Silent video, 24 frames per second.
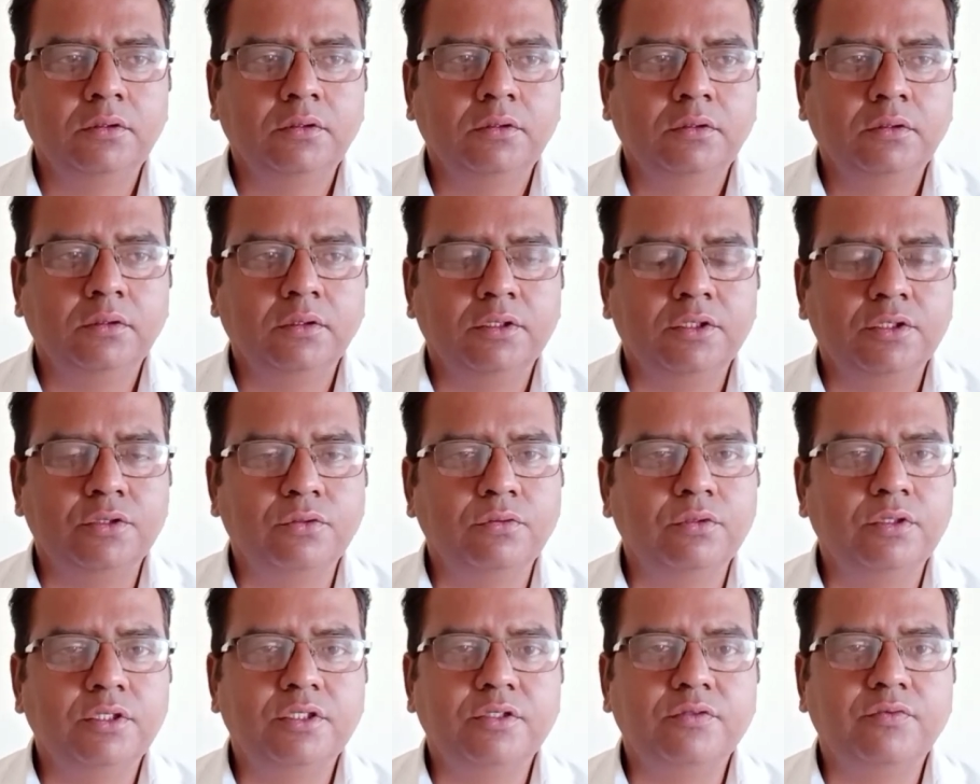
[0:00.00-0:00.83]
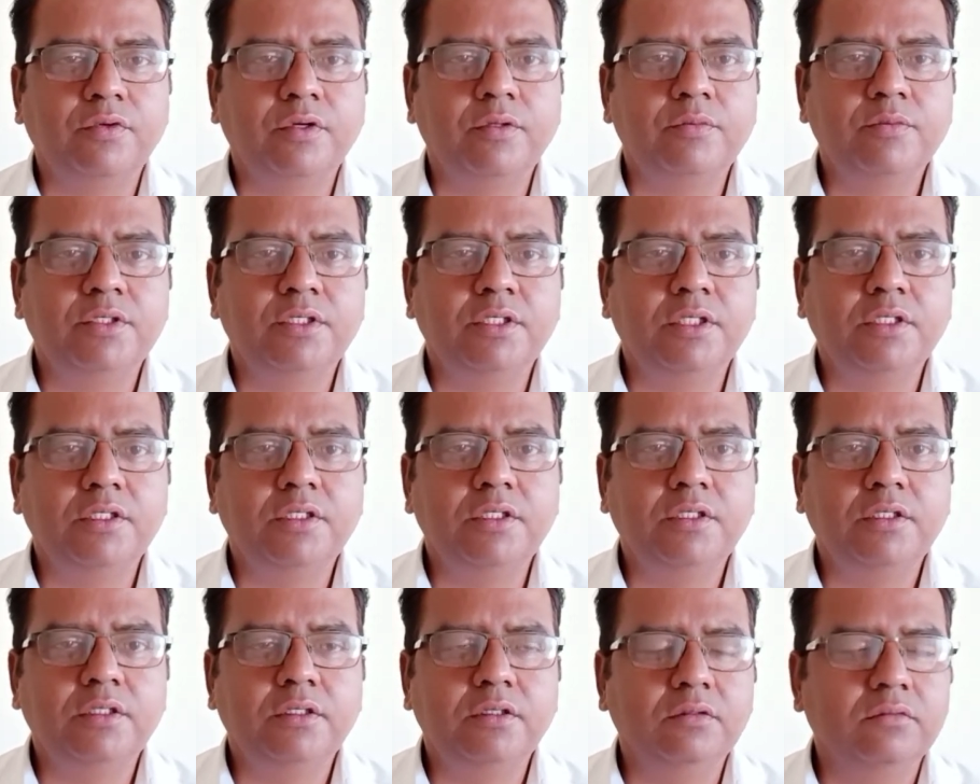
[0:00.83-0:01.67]
The students from
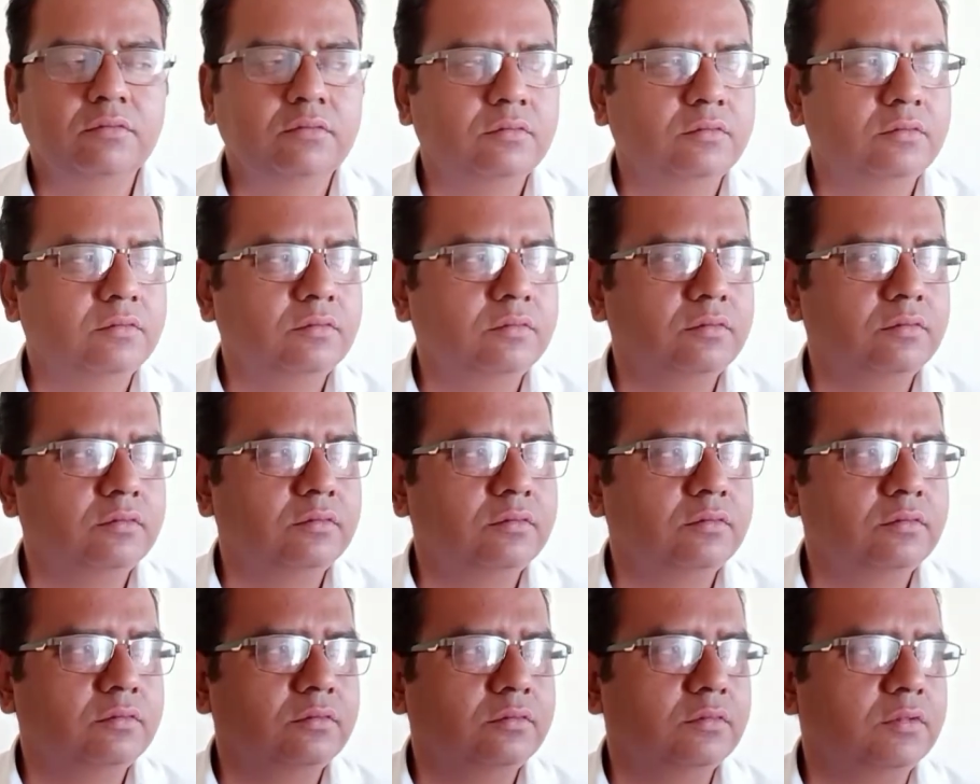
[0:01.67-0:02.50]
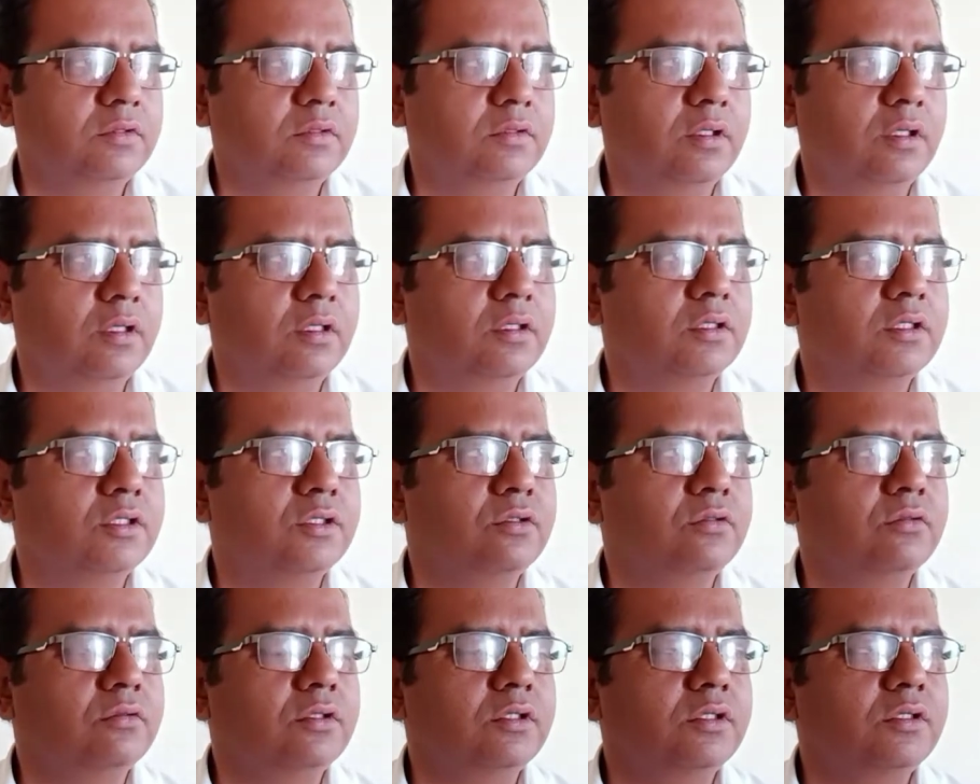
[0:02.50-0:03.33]
city or the
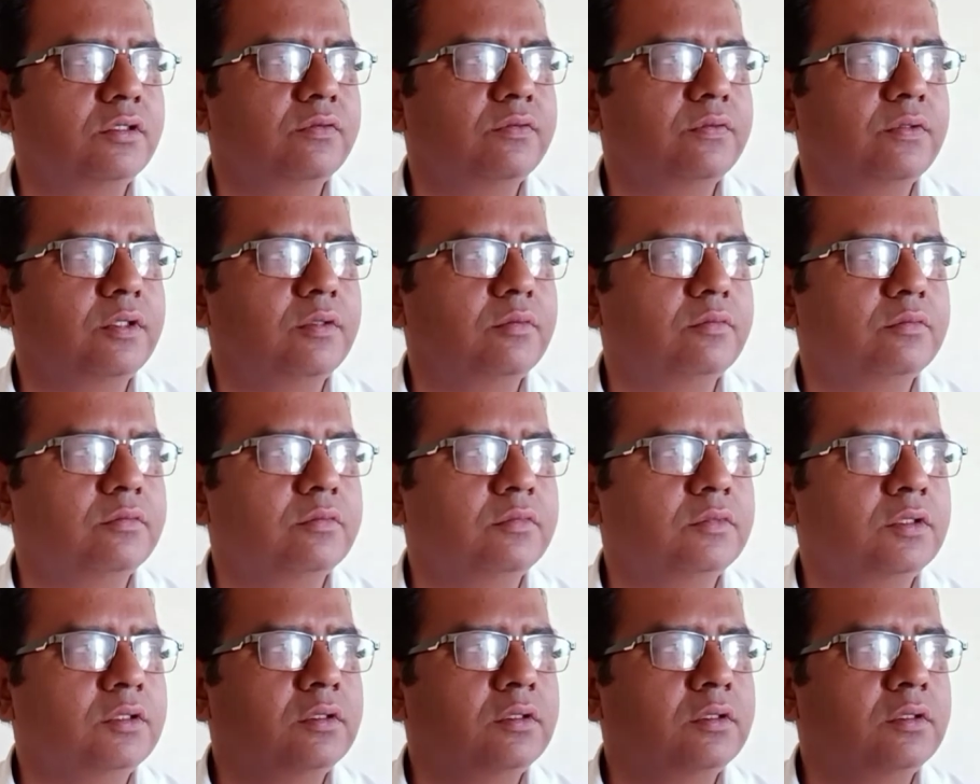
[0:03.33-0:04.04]
students from